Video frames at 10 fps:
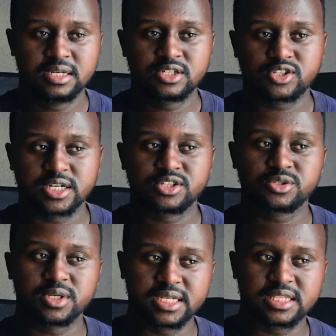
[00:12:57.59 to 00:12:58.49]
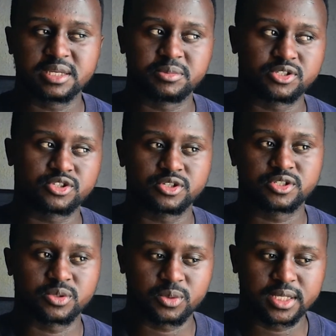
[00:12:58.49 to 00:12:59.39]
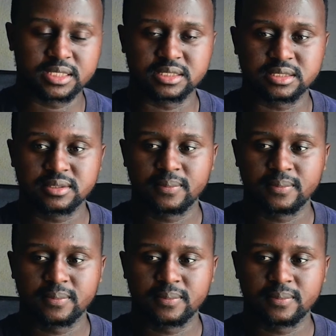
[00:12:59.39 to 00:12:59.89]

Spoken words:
try to lead them in certain ways,